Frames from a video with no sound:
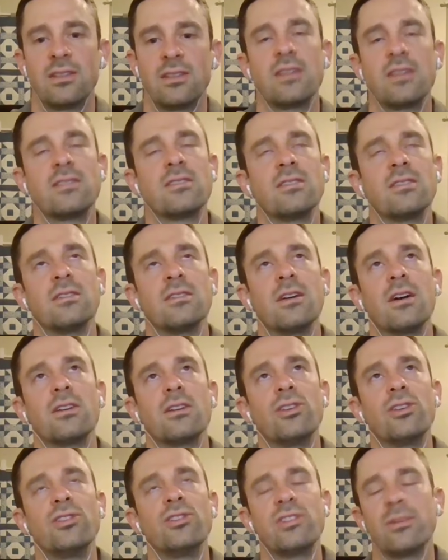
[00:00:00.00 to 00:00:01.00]
I think that's a,
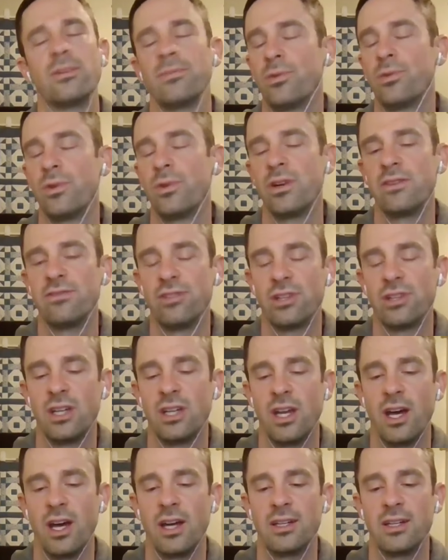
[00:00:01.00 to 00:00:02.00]
a good, simple way of
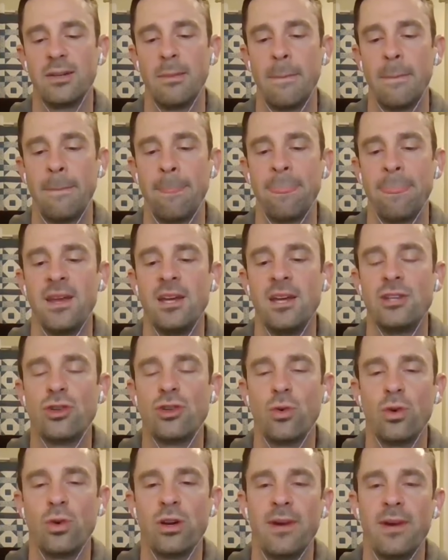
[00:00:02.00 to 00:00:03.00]
looking at it.
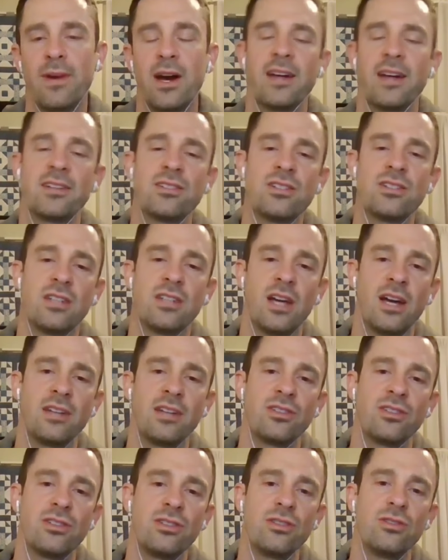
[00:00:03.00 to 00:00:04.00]
So, what about
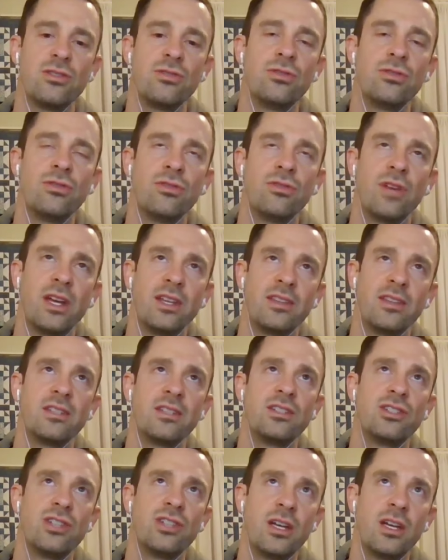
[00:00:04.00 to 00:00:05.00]
exercise? Are you hitting
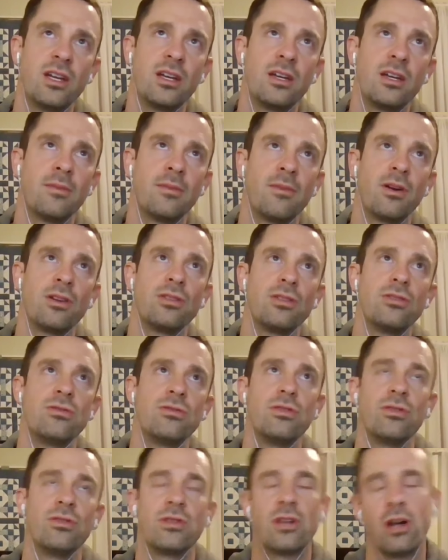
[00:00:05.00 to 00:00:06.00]
the gym? Are
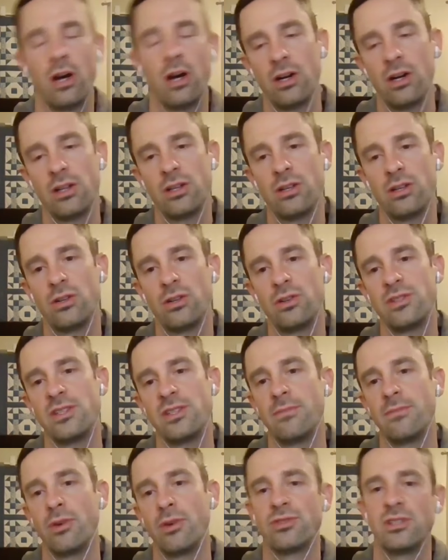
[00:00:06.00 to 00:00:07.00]
you doing cardio?
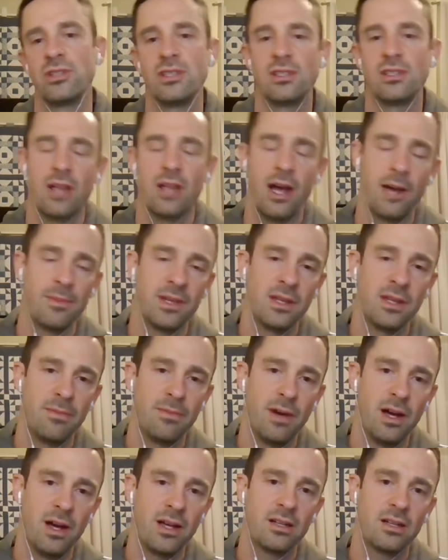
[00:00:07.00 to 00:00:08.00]
Is it mostly time on the
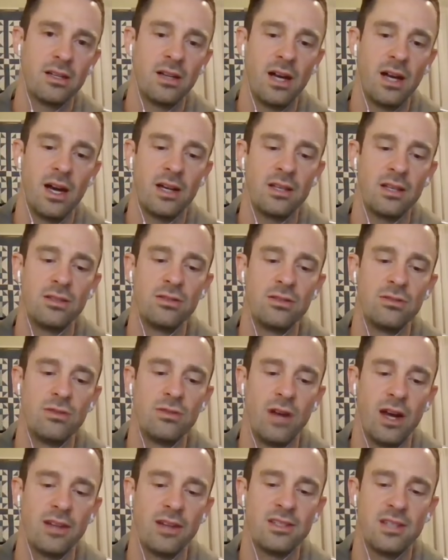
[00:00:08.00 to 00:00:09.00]
bike, or how do
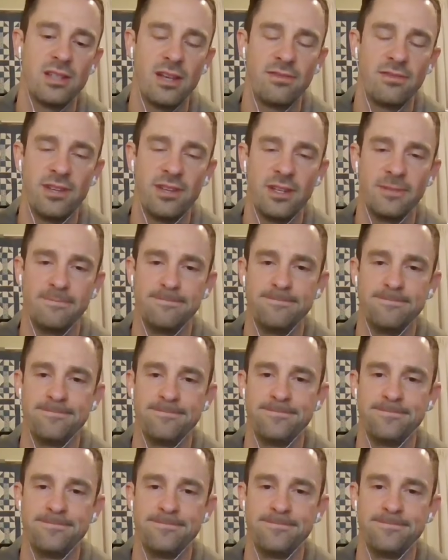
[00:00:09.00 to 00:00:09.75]
you how do you stay fit?